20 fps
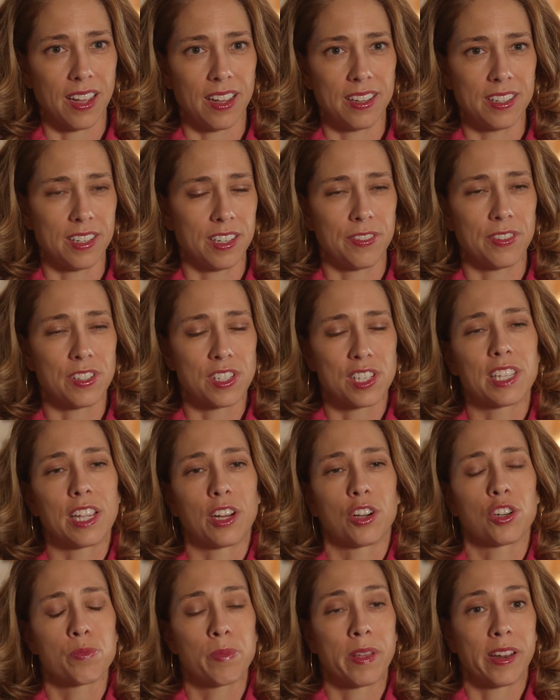it even
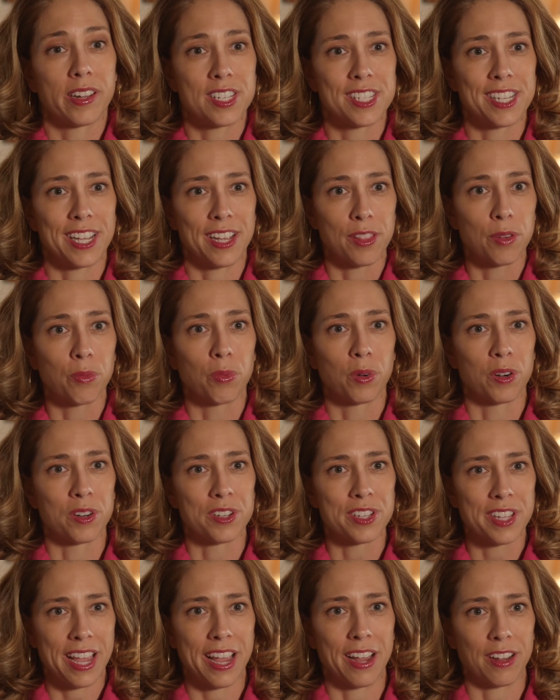scares me to say the
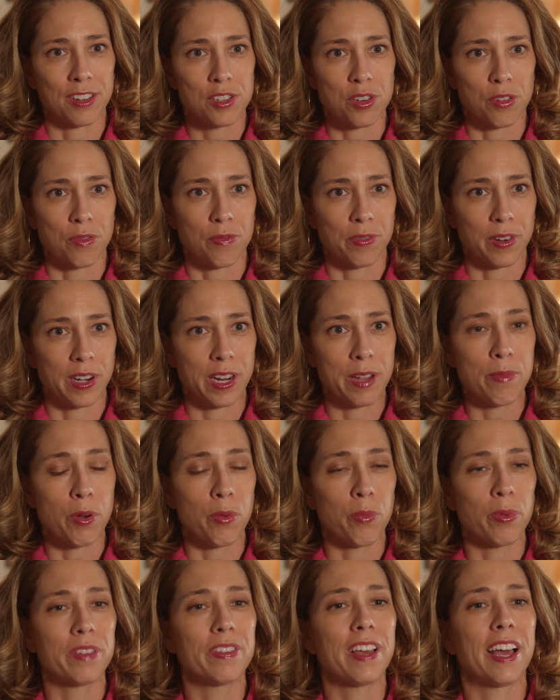words cancer free,
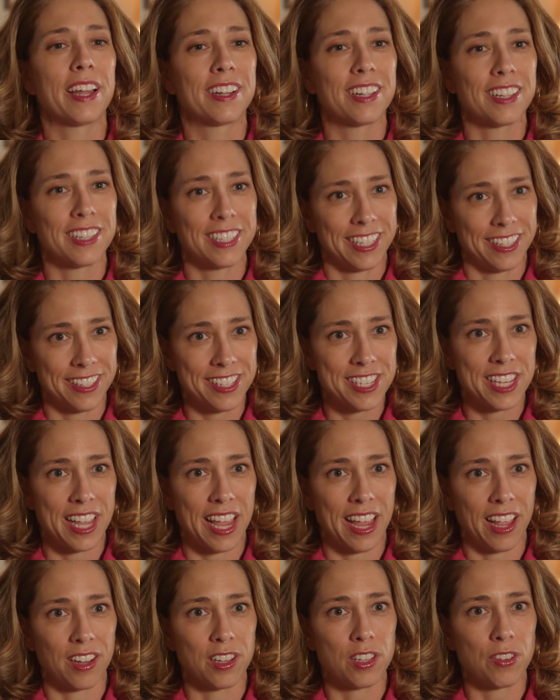but we've had clean
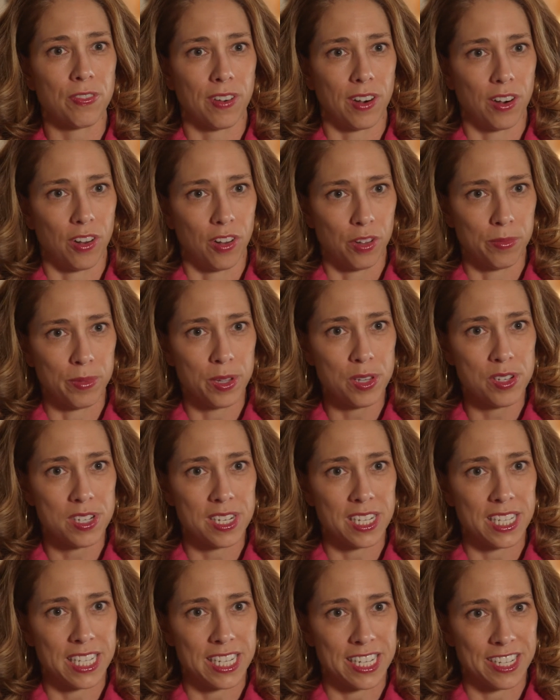scans for
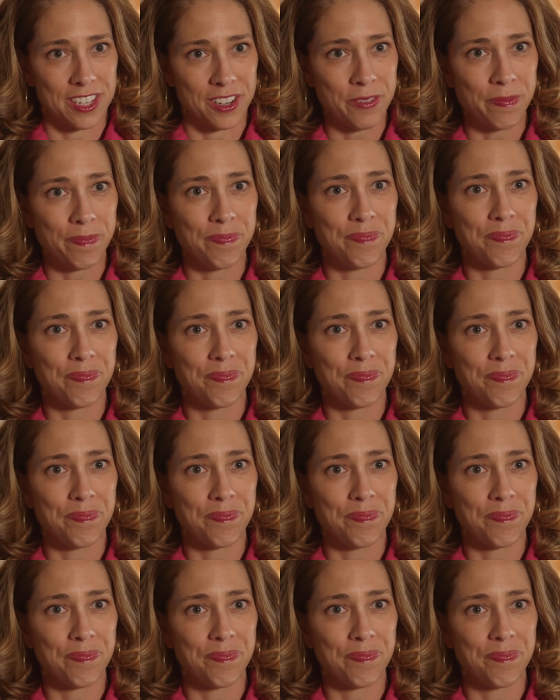almost a year.